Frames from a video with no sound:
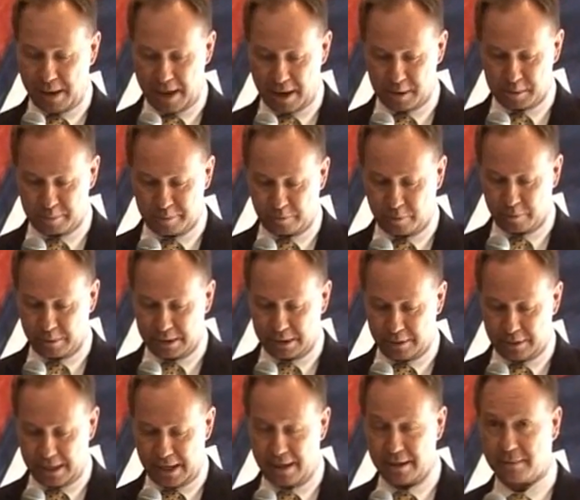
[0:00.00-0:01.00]
matters before we
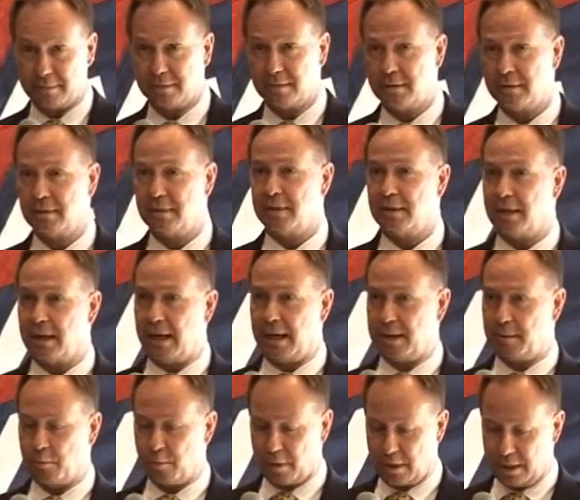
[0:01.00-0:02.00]
do that.
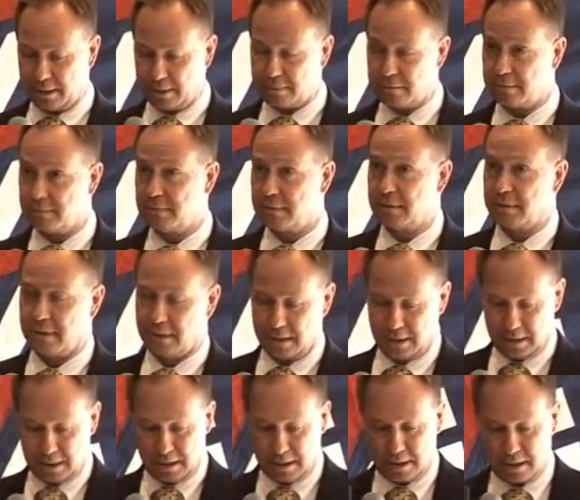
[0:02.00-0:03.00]
Item
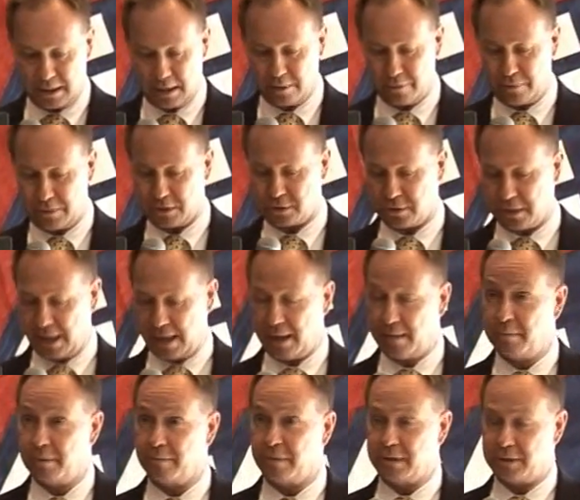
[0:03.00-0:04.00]
1, the official
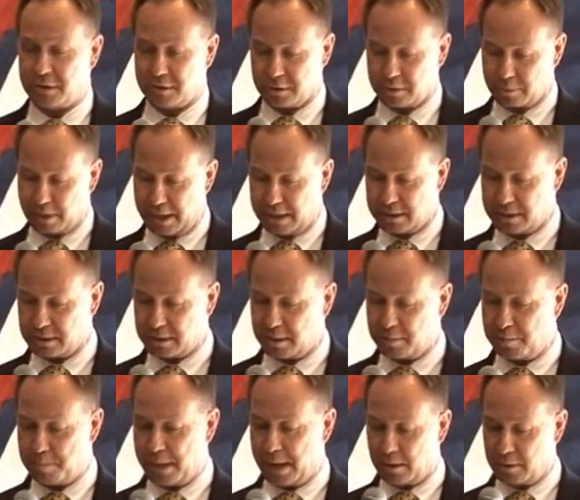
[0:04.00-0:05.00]
name of this year's race is the
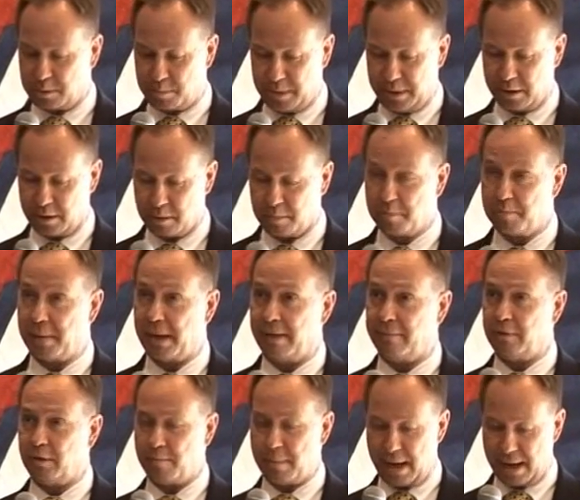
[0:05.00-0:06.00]
Bell's Beer
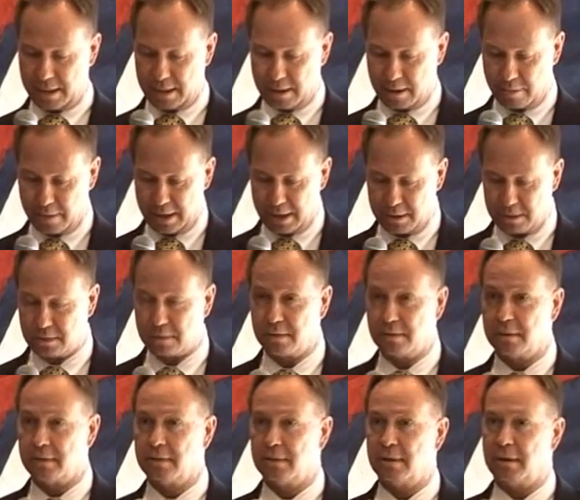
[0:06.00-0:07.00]
Bayview Mackinac race.
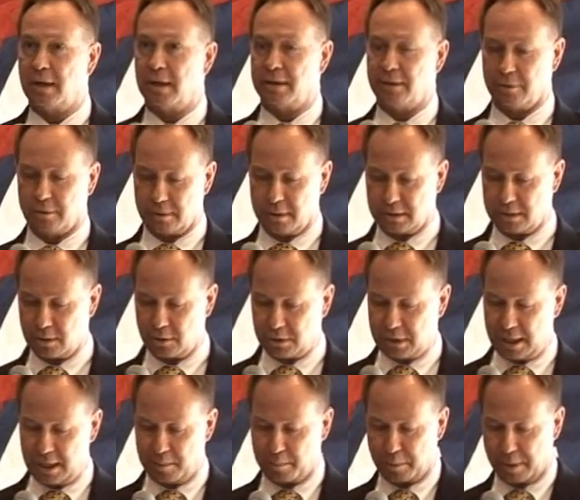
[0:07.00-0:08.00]
Under
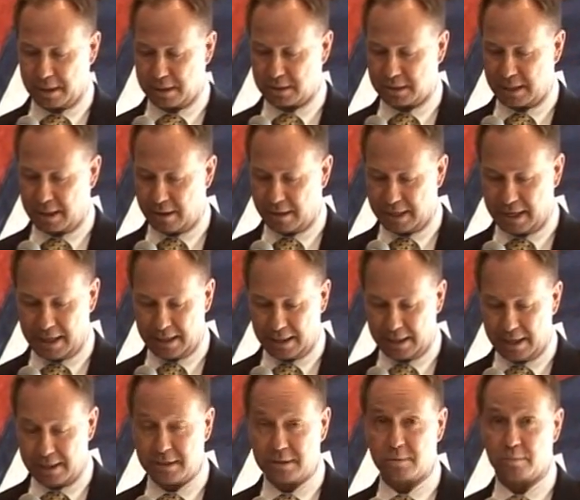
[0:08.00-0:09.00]
Associated Press style
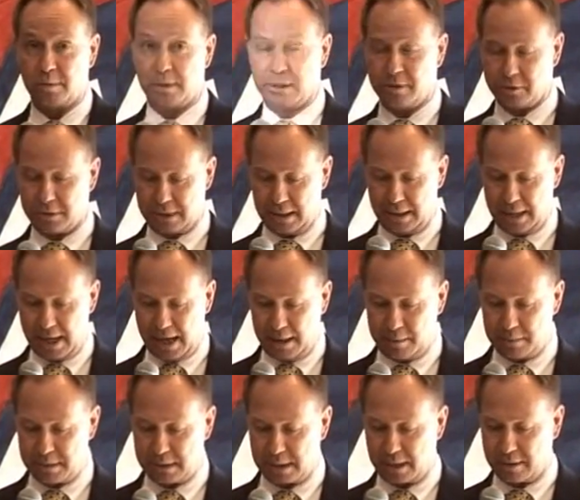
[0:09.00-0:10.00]
guidelines, when there's a
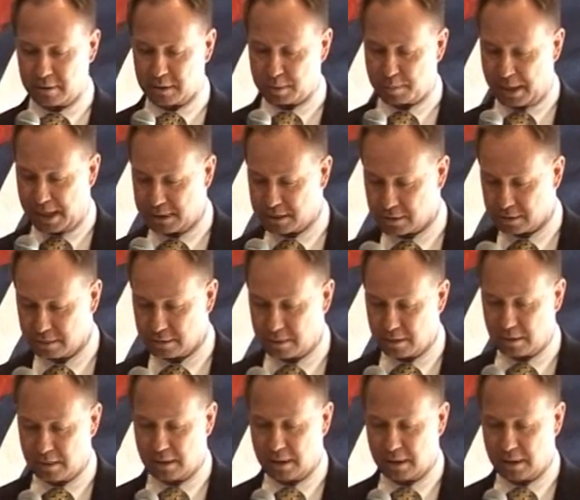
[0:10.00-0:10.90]
name title sponsor,